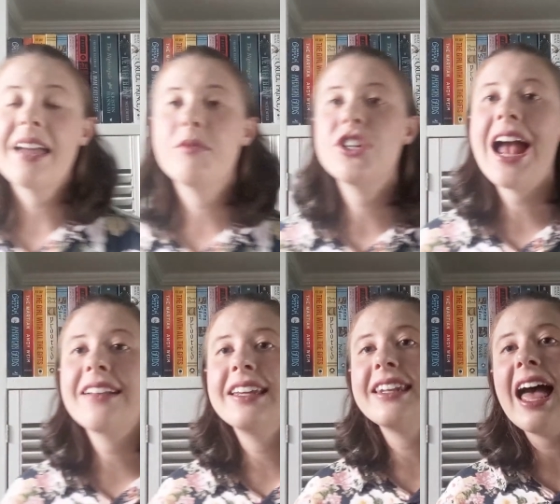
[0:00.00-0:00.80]
I am
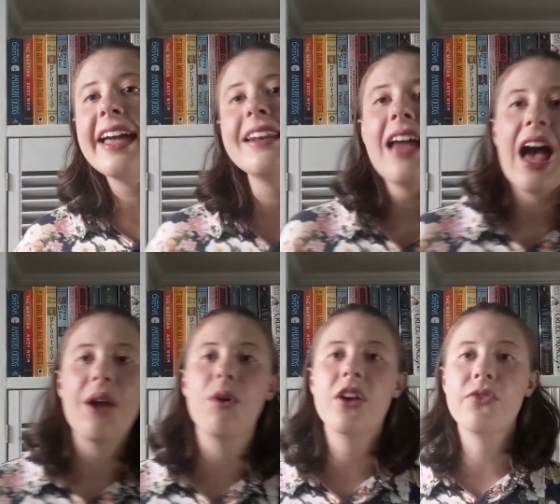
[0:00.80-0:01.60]
Jacqueline Lyon.
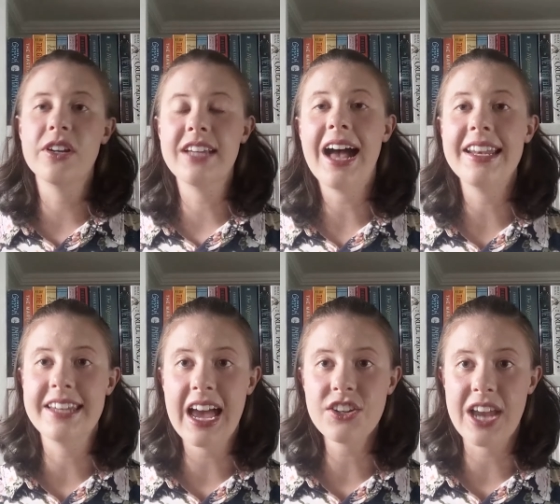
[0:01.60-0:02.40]
I work for Dot
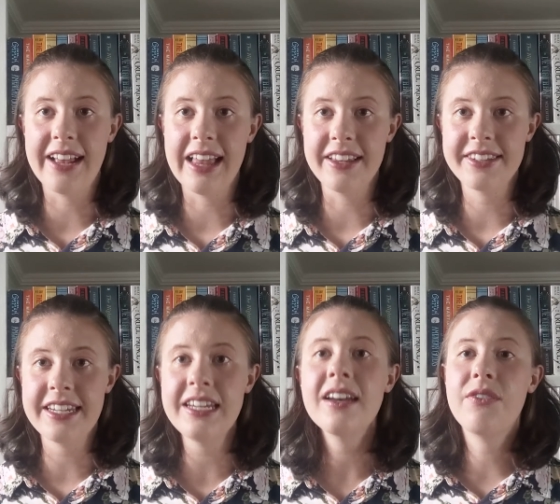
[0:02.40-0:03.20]
and Dash
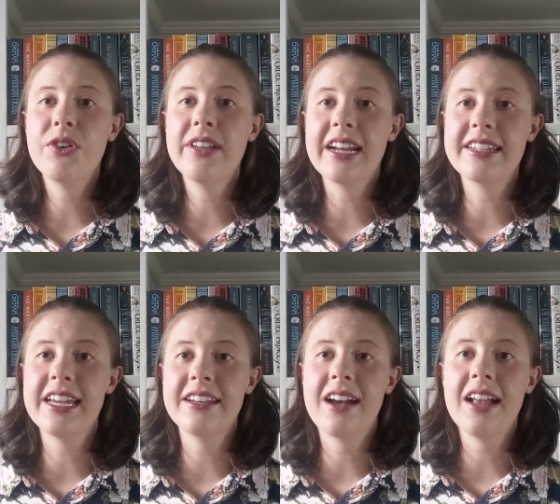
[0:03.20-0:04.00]
LLC. If you'd like to
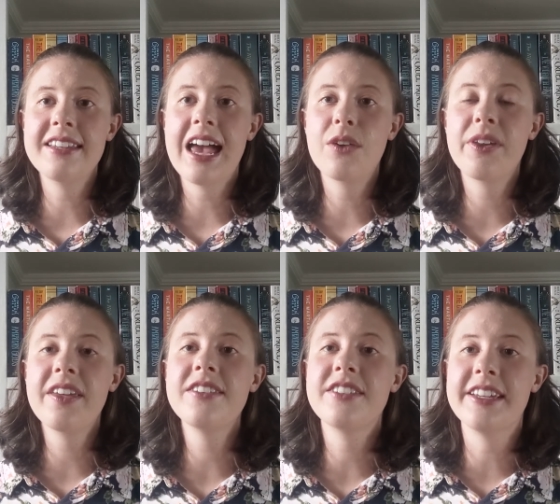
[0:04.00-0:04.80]
get in contact with
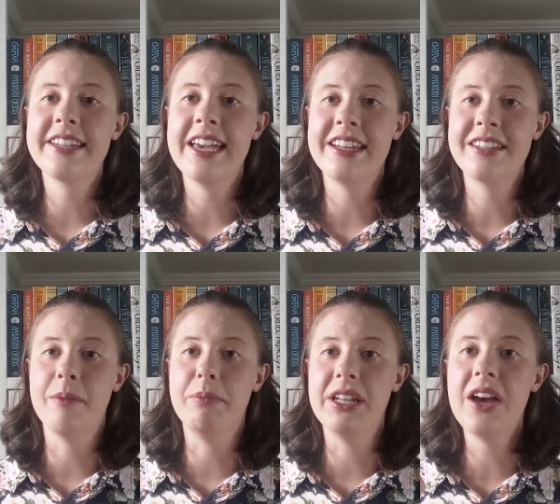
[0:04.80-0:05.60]
us, just hit us
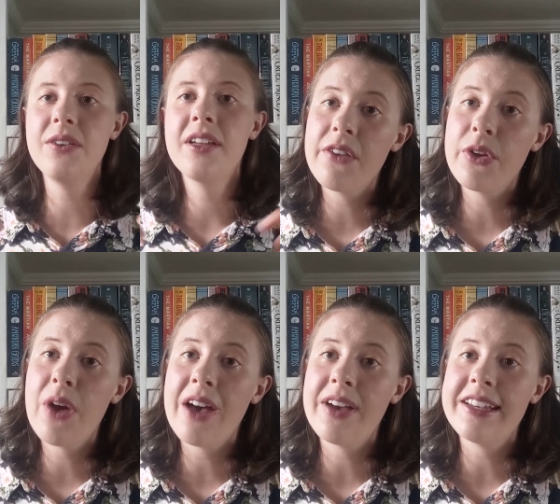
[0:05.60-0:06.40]
up below. If you
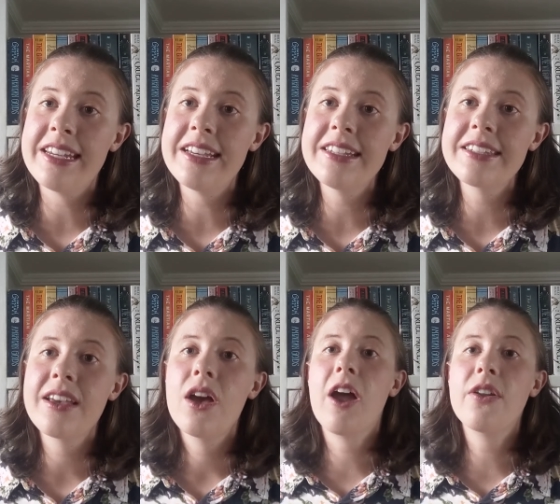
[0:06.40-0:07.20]
have ideas
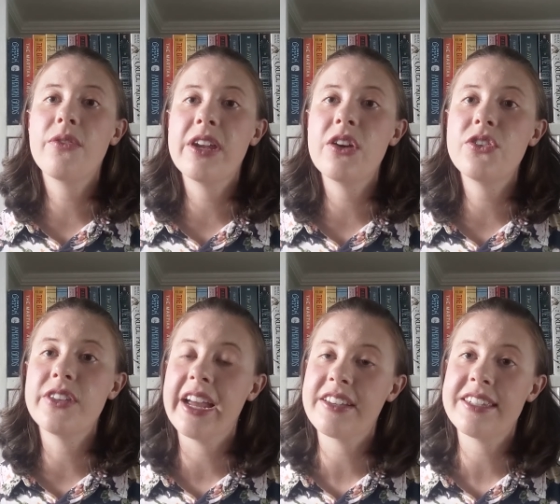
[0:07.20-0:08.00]
for other videos
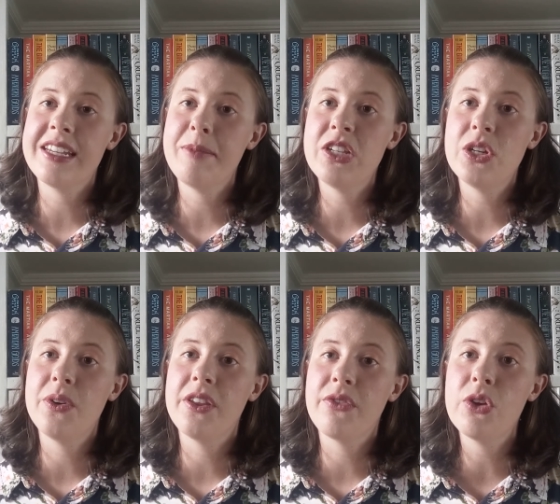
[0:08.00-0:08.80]
you'd like to see me
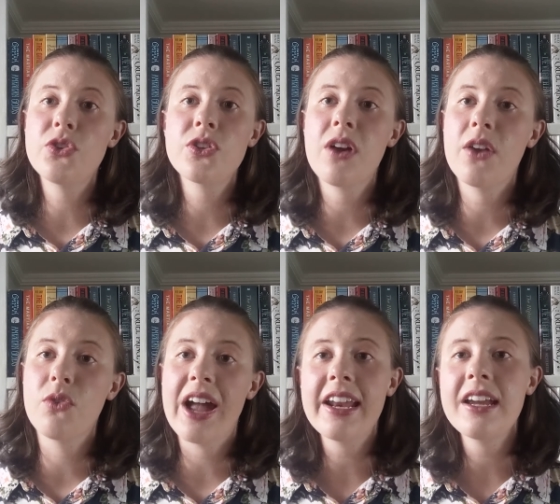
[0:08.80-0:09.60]
do in the future on
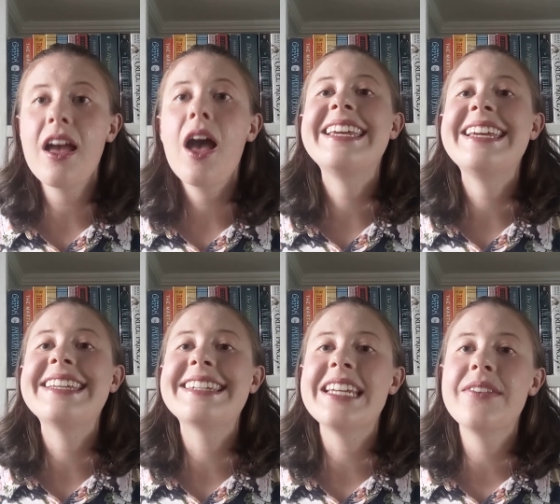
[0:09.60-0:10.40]
writing,
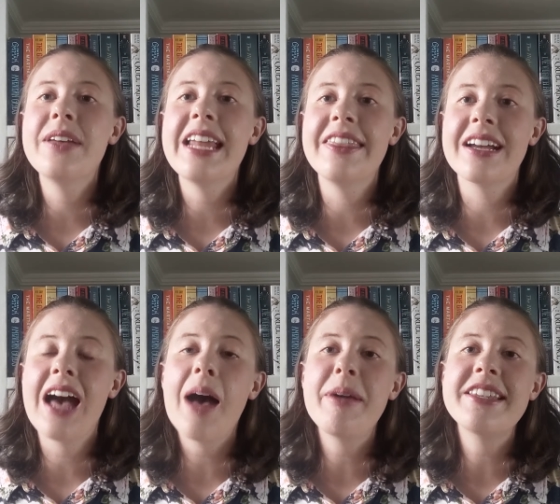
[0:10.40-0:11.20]
please leave it in the
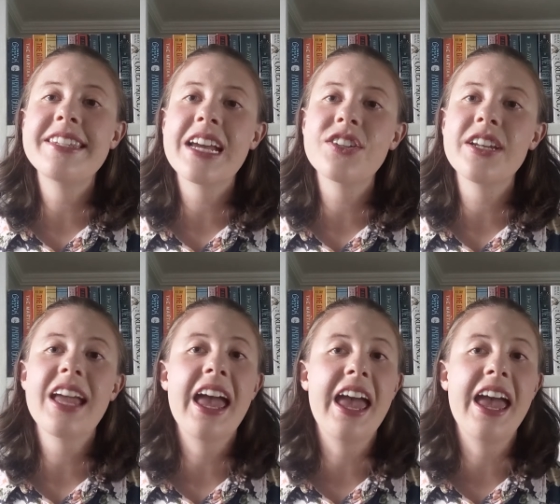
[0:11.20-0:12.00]
comments section
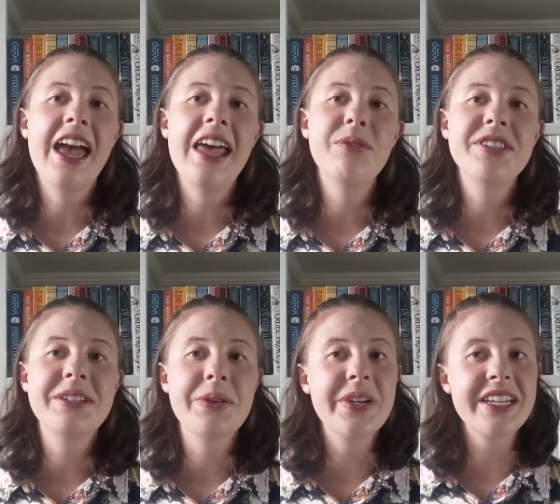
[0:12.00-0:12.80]
and we'll
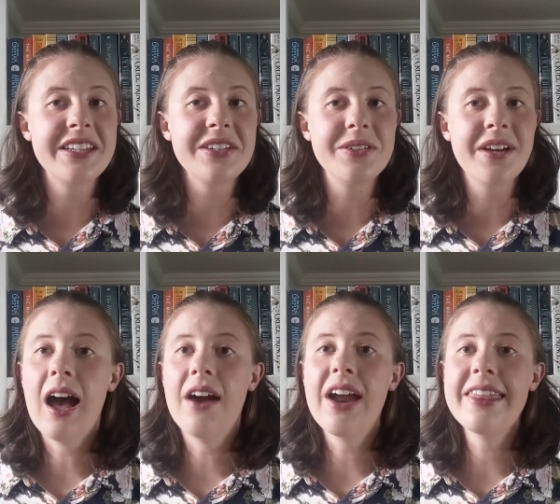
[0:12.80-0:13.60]
see what we can do.
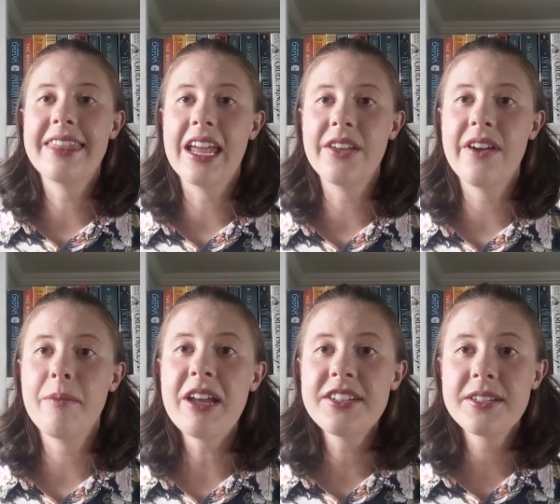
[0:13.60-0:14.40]
All right, thank you very
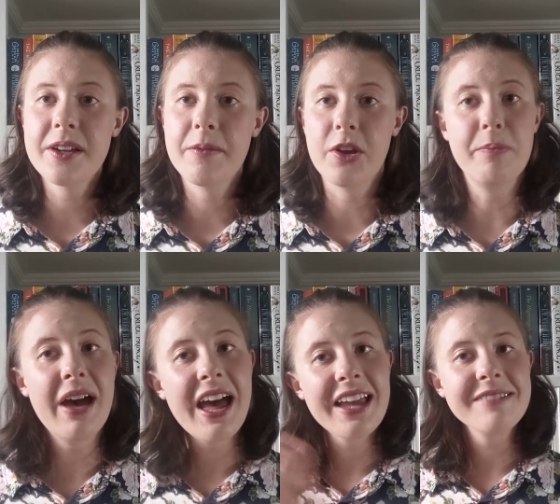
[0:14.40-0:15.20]
much.
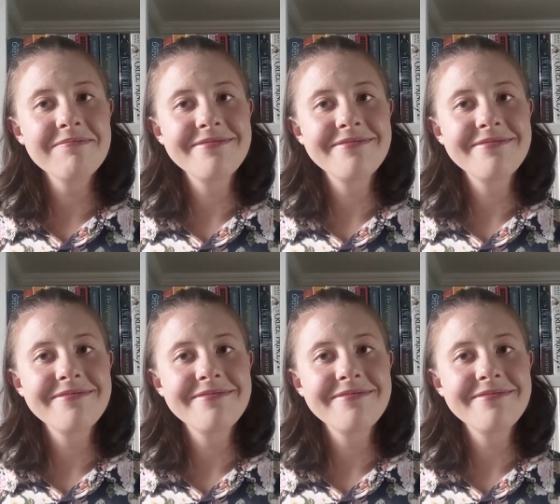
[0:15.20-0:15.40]
Goodbye.